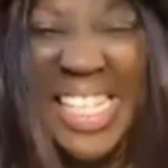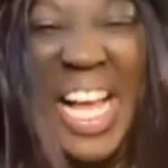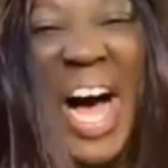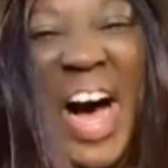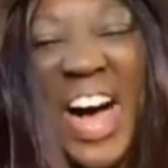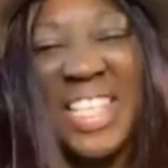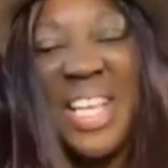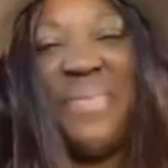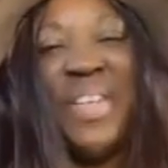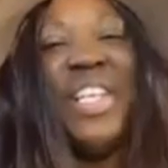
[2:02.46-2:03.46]
Awesome.
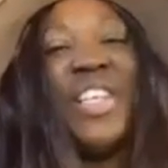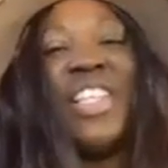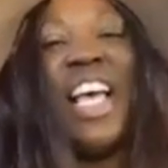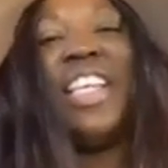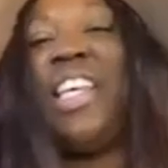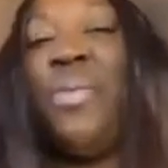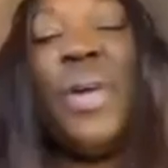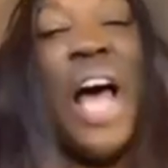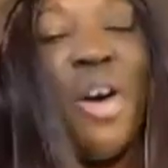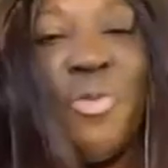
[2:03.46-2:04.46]
So Daisy,
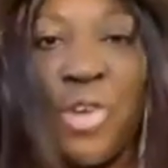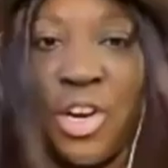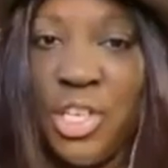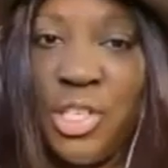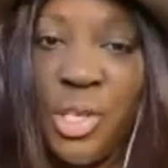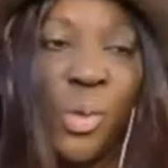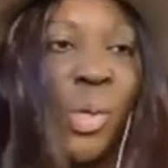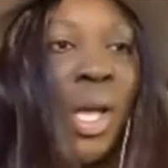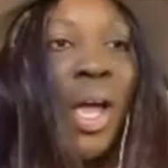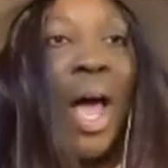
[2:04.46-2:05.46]
without further ado,
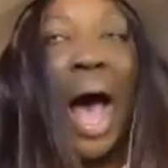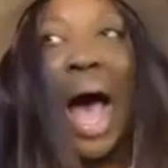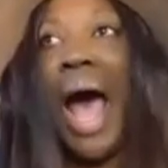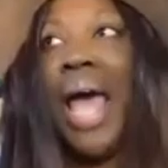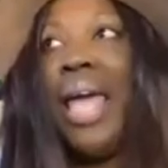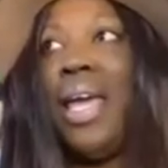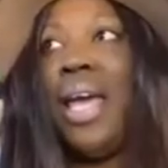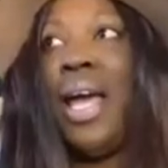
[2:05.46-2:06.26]
I